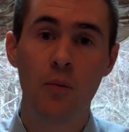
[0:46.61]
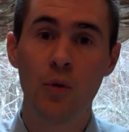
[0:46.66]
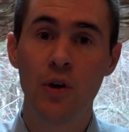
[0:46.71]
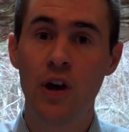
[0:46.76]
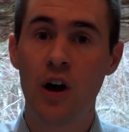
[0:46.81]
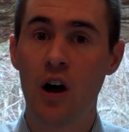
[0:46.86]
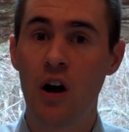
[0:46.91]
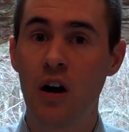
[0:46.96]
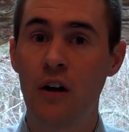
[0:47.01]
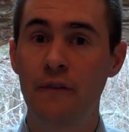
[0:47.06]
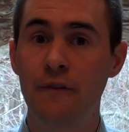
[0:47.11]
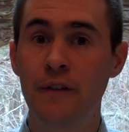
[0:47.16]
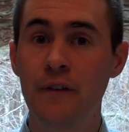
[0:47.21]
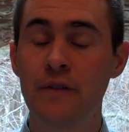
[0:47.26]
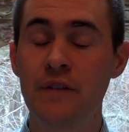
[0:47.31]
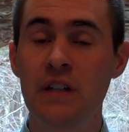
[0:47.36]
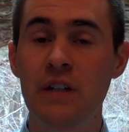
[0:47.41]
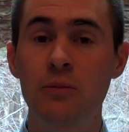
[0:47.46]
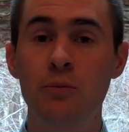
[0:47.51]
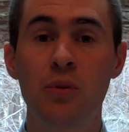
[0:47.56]
We are a
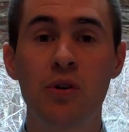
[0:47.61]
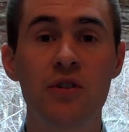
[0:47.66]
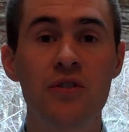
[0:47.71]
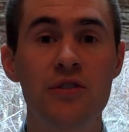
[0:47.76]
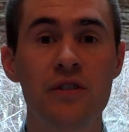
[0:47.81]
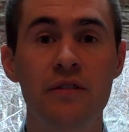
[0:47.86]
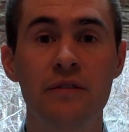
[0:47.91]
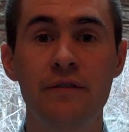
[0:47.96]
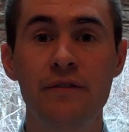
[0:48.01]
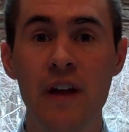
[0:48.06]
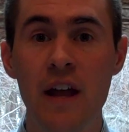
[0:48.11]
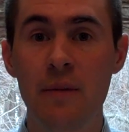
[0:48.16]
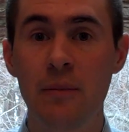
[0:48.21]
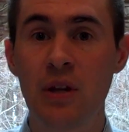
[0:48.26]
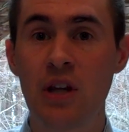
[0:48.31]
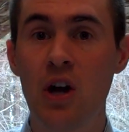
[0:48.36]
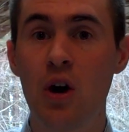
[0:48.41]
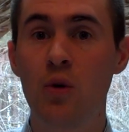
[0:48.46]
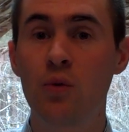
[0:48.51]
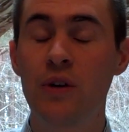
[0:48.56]
15-person
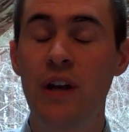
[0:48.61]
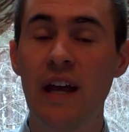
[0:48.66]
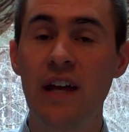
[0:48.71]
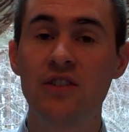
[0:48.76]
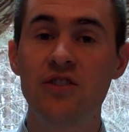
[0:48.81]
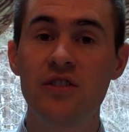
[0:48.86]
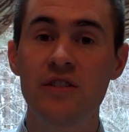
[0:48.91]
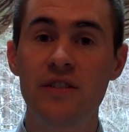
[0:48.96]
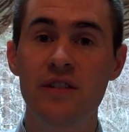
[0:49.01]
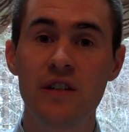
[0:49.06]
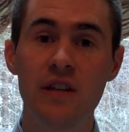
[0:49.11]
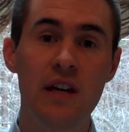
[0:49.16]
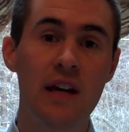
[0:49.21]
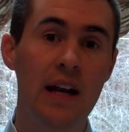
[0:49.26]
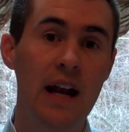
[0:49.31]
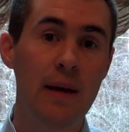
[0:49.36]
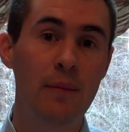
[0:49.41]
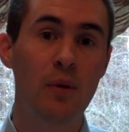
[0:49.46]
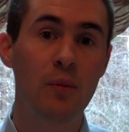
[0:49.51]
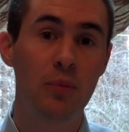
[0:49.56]
family-owned agency,
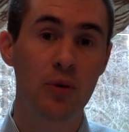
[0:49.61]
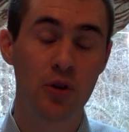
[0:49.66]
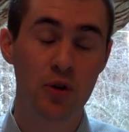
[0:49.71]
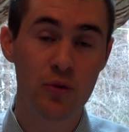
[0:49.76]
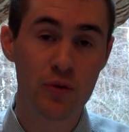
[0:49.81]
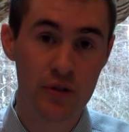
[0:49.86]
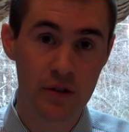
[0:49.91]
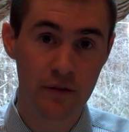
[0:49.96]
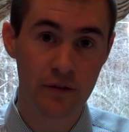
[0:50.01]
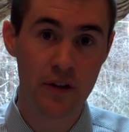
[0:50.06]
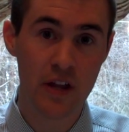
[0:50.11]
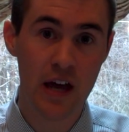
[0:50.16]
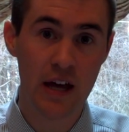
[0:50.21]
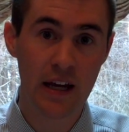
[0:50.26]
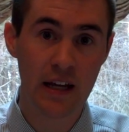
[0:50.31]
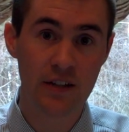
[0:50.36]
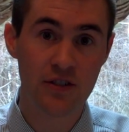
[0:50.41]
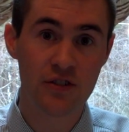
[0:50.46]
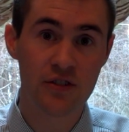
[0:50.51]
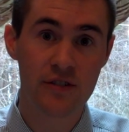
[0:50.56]
and I'm a producer for
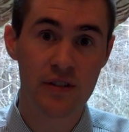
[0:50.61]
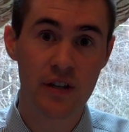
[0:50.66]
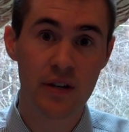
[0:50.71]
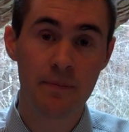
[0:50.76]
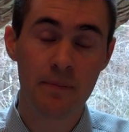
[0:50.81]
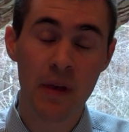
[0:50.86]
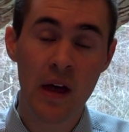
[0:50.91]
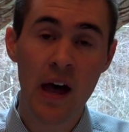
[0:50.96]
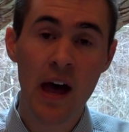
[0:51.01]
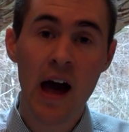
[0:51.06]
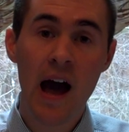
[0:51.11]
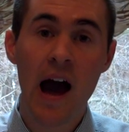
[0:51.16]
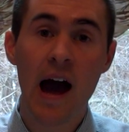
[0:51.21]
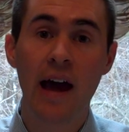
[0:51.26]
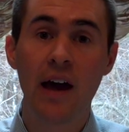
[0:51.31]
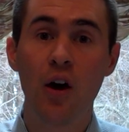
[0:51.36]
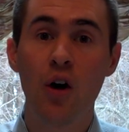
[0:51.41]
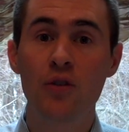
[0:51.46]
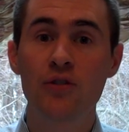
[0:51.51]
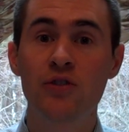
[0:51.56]
that agency.
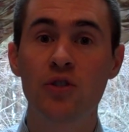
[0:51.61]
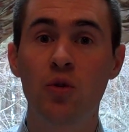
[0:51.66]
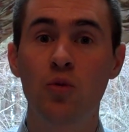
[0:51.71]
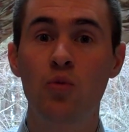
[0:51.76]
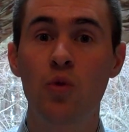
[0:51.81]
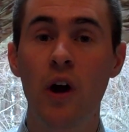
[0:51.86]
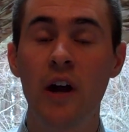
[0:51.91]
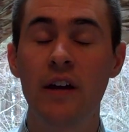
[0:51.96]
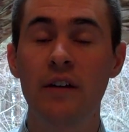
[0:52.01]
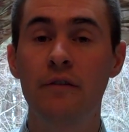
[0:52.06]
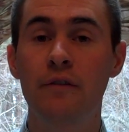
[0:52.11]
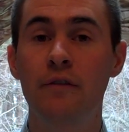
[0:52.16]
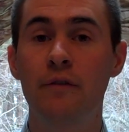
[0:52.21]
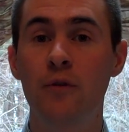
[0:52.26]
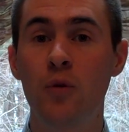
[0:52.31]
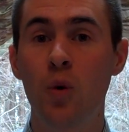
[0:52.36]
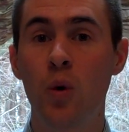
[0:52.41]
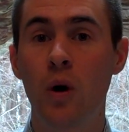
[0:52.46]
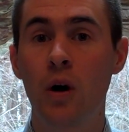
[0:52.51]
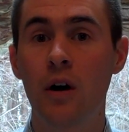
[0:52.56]
I also write
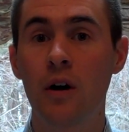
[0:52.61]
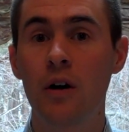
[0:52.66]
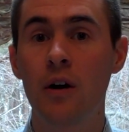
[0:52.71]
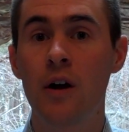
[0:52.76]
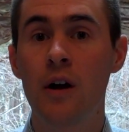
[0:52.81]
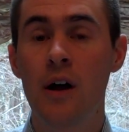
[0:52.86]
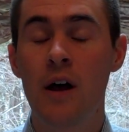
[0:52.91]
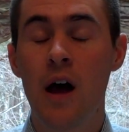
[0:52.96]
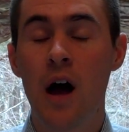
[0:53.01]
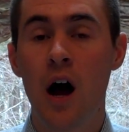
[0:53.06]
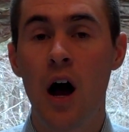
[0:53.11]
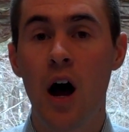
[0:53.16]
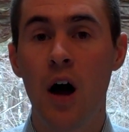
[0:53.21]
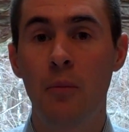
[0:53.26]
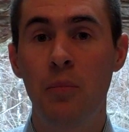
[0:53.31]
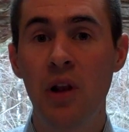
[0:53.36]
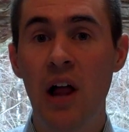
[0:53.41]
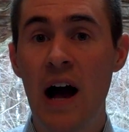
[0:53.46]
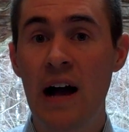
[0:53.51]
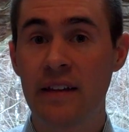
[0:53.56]
for a
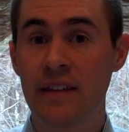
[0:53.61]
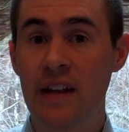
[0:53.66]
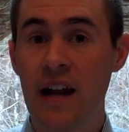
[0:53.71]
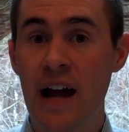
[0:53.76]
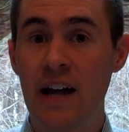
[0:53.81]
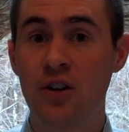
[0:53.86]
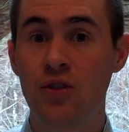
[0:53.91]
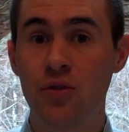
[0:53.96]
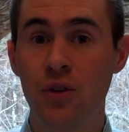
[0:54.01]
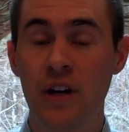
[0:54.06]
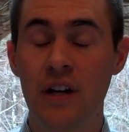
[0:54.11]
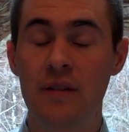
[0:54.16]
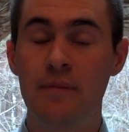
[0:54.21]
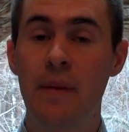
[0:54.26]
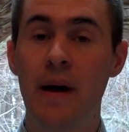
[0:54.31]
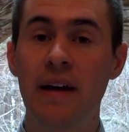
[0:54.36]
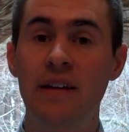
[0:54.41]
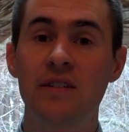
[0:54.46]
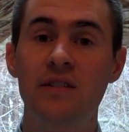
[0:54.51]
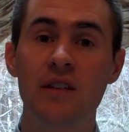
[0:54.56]
blog that I created
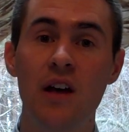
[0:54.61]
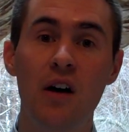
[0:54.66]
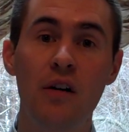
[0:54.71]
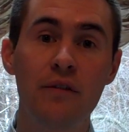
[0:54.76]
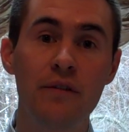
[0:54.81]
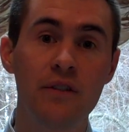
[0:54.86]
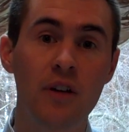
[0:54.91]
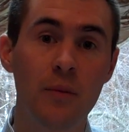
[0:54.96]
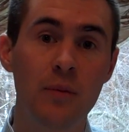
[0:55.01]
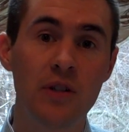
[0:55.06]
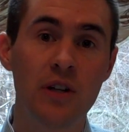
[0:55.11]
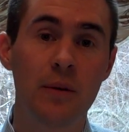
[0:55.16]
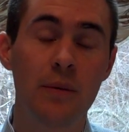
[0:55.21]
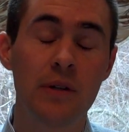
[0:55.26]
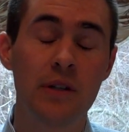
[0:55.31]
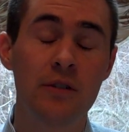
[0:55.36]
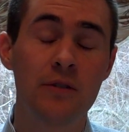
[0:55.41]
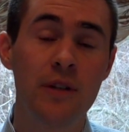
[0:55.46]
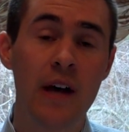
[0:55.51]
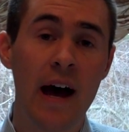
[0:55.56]
myself,
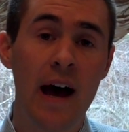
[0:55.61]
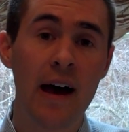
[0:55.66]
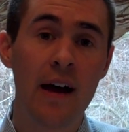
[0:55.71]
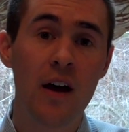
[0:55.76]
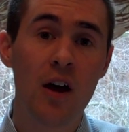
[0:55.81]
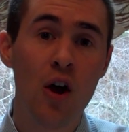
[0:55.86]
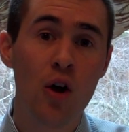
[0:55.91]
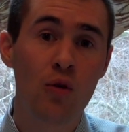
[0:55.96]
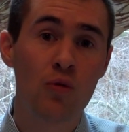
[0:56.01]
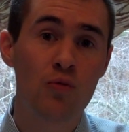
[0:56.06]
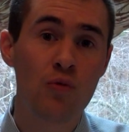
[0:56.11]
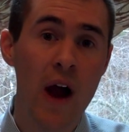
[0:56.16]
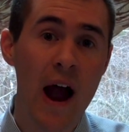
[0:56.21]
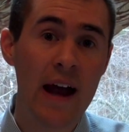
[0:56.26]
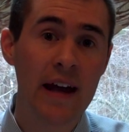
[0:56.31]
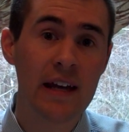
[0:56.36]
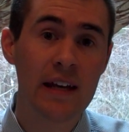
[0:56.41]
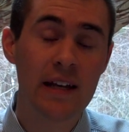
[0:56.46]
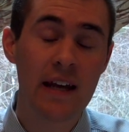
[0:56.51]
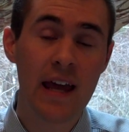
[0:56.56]

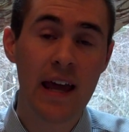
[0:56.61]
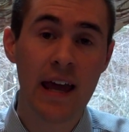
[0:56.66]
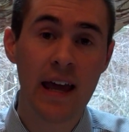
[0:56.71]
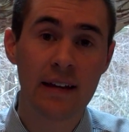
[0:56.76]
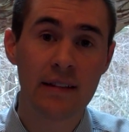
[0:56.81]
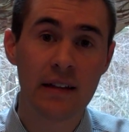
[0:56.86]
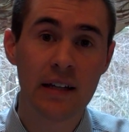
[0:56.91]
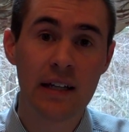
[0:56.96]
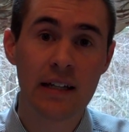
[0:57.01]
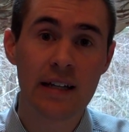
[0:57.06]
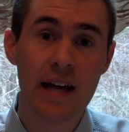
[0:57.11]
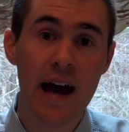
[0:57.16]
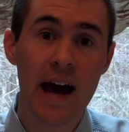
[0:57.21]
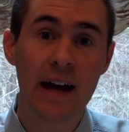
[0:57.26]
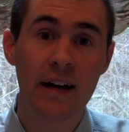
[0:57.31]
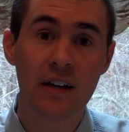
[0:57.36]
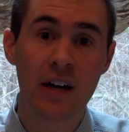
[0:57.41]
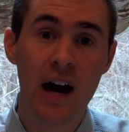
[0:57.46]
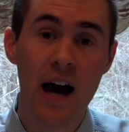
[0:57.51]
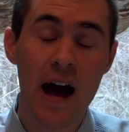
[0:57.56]

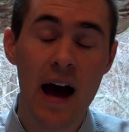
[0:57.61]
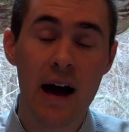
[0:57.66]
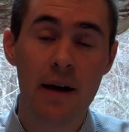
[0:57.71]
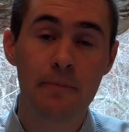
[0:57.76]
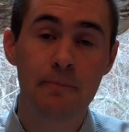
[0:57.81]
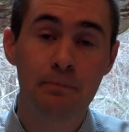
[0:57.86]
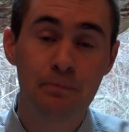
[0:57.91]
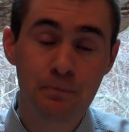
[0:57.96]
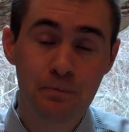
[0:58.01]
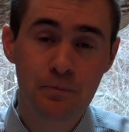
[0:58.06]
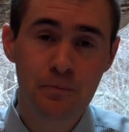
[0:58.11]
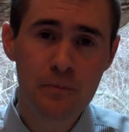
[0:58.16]
www.ryanhanley.com.